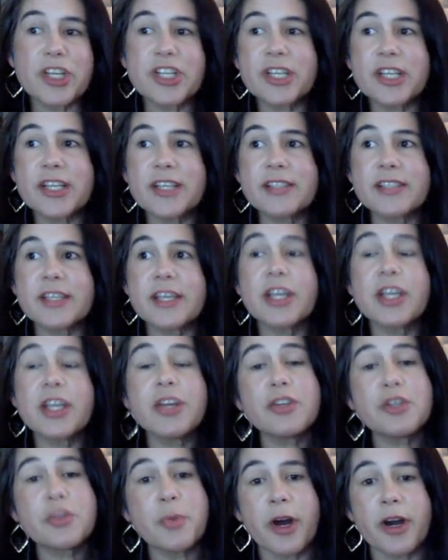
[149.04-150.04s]
is a
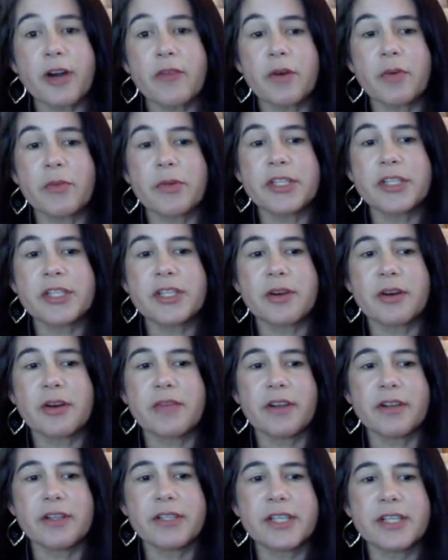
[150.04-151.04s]
huge part of what we do. Our
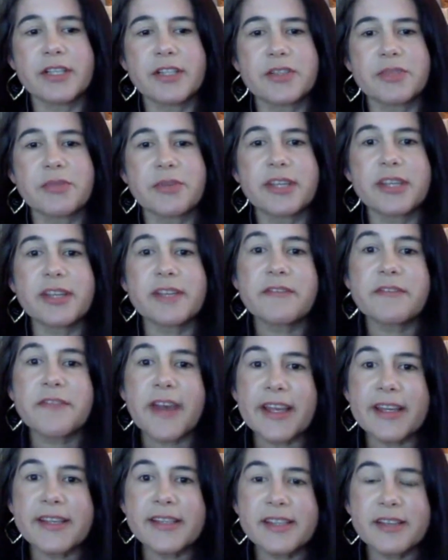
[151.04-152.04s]
volunteers are really the
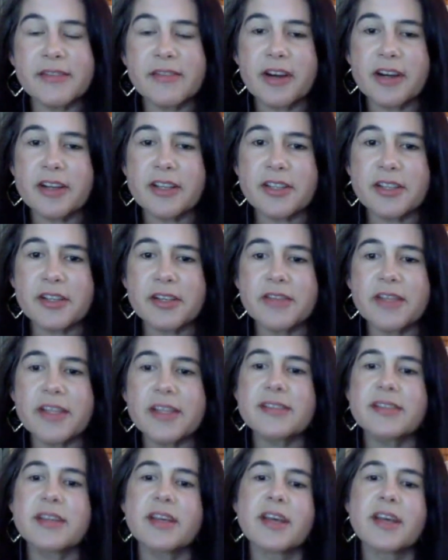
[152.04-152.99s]
face of our service.